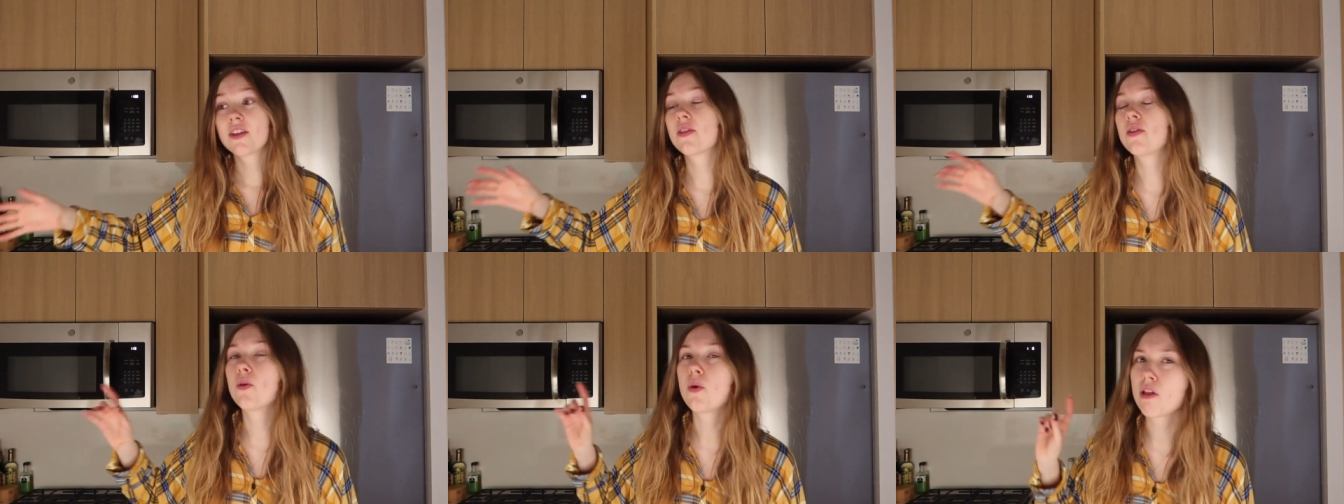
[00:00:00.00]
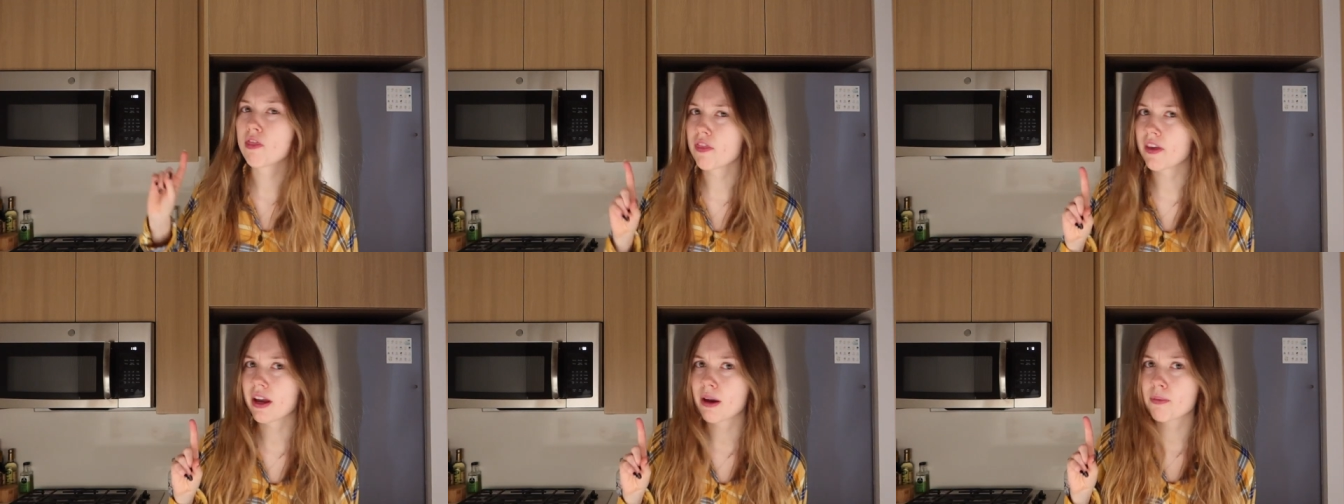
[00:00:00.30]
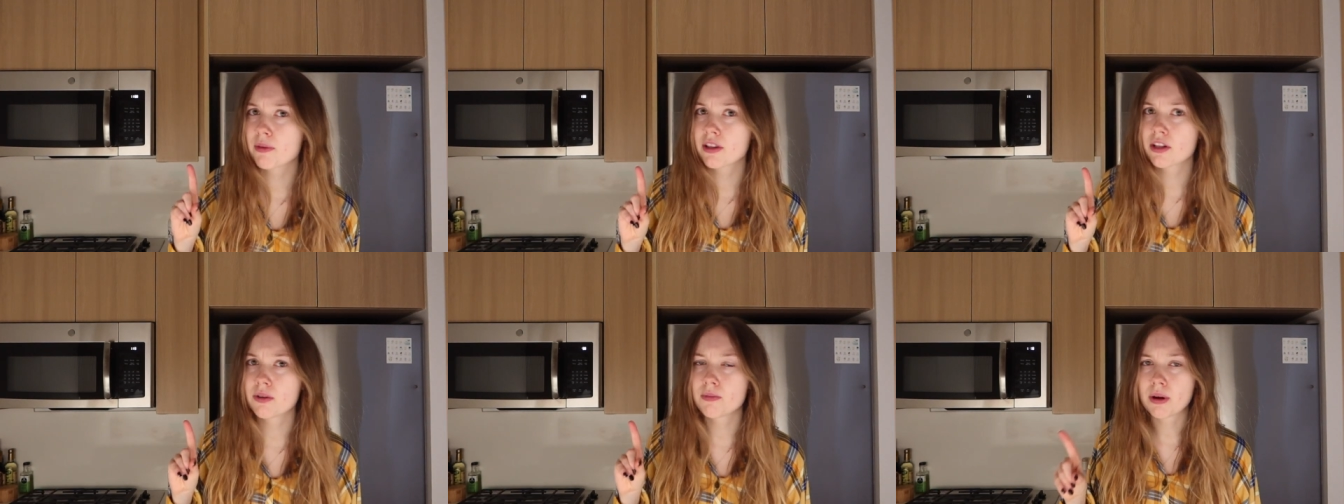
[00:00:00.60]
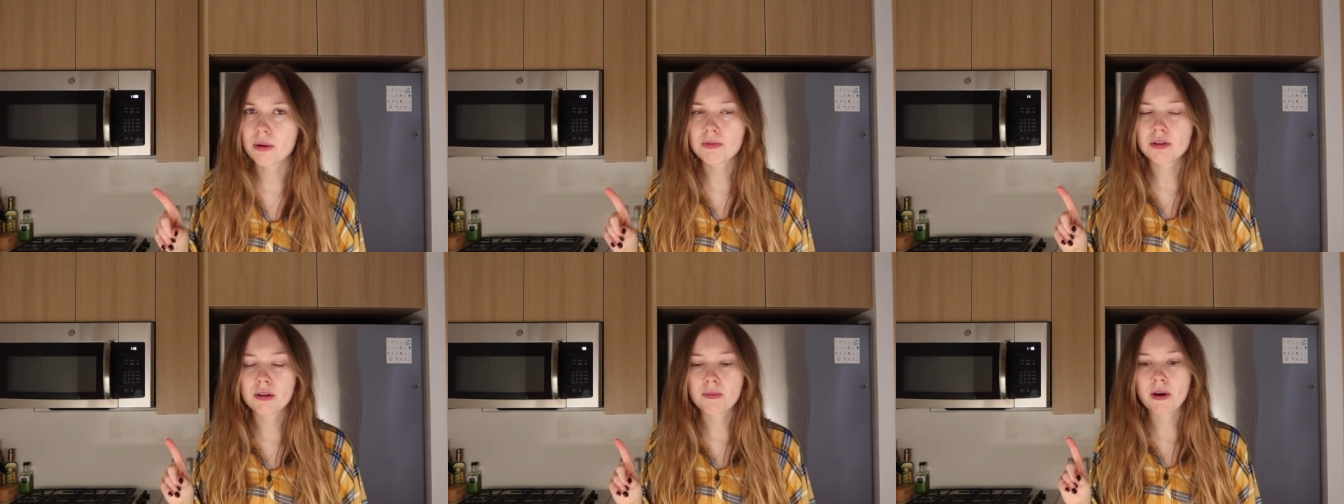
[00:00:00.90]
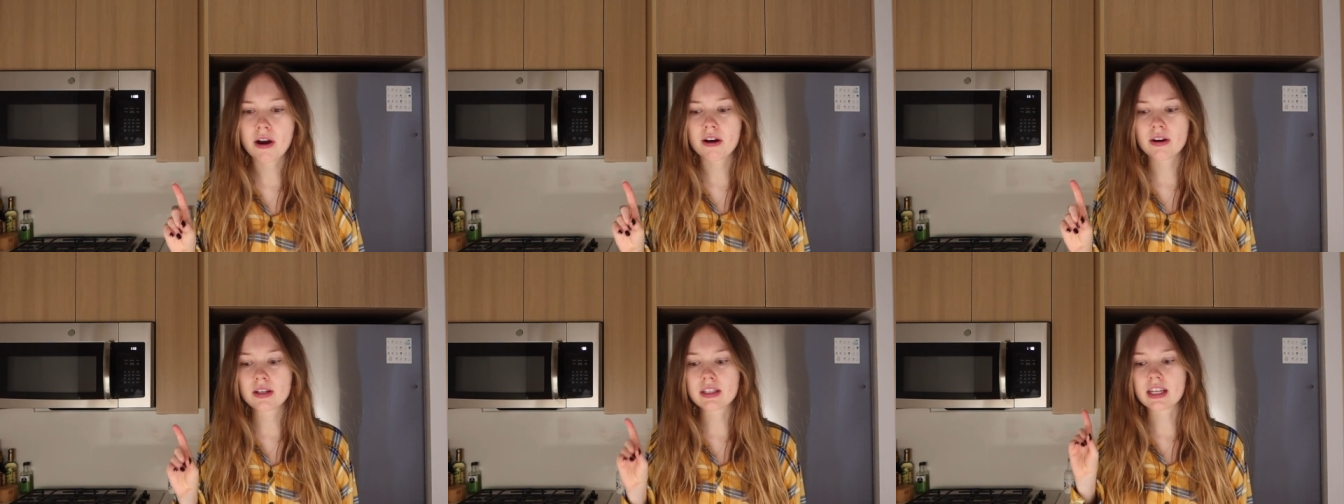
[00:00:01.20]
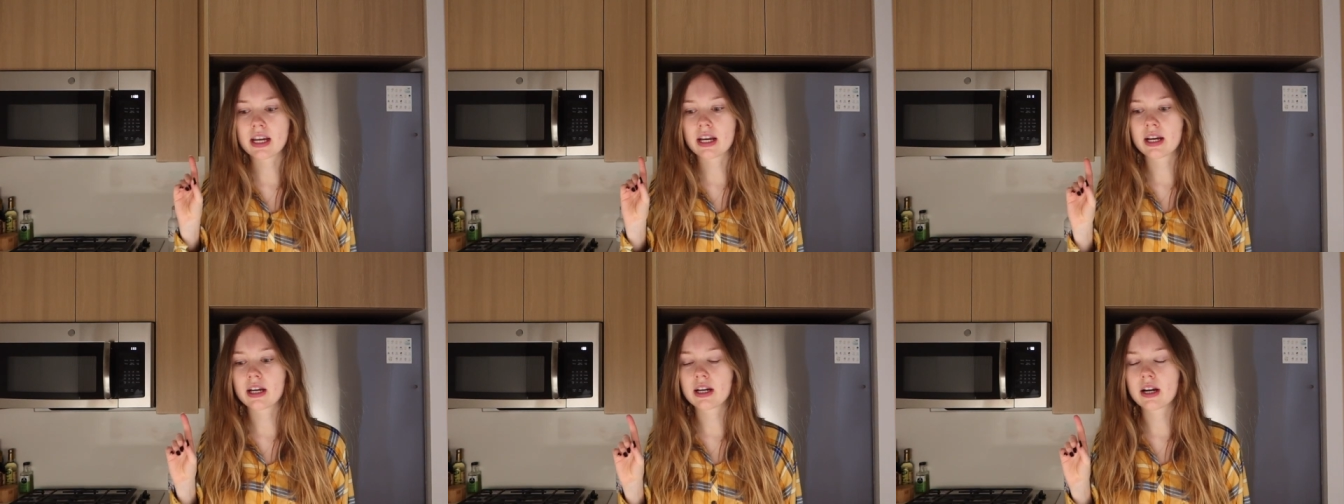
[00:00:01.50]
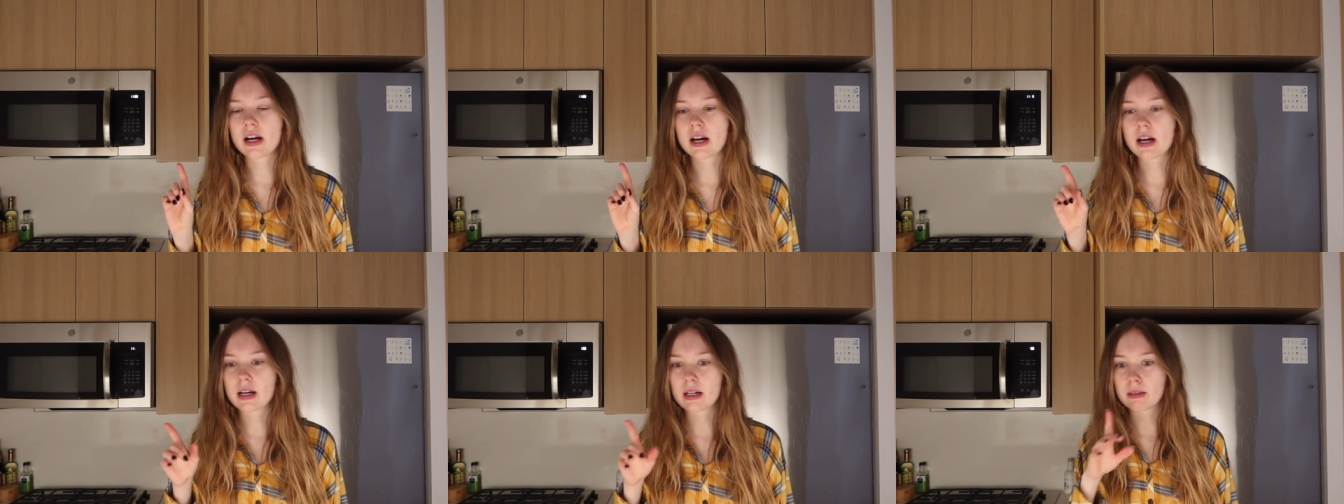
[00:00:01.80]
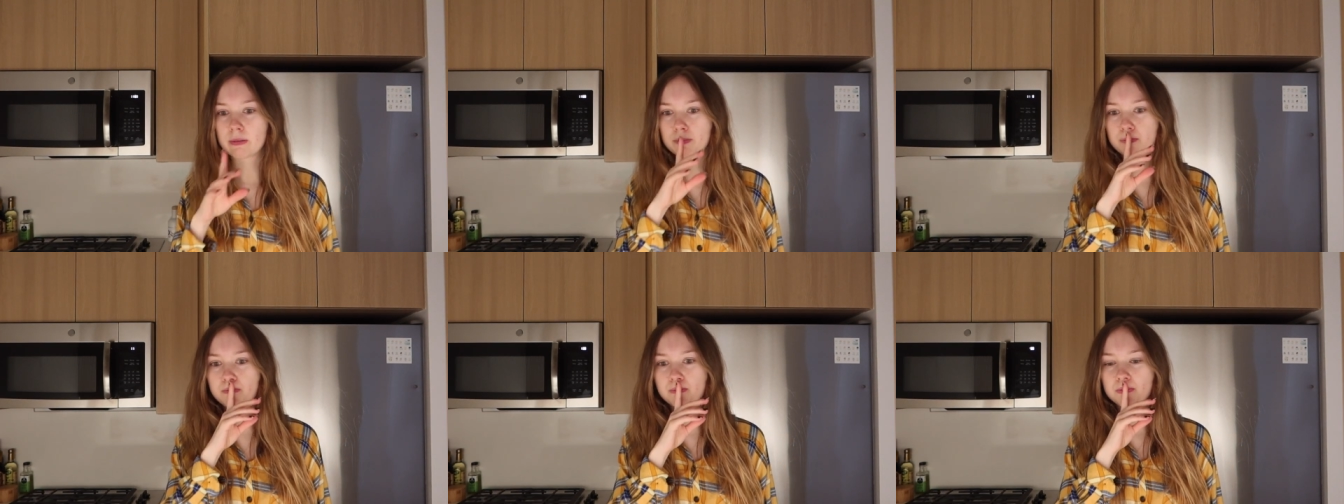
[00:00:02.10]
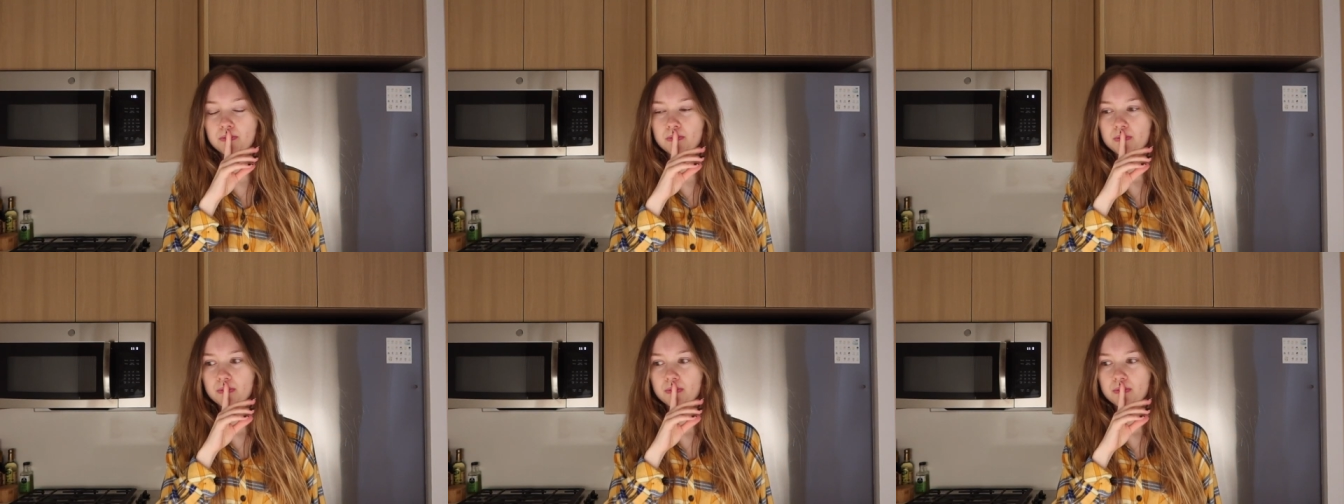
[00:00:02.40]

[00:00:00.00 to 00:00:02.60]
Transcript: The one thing I'm a little bummed about is I um,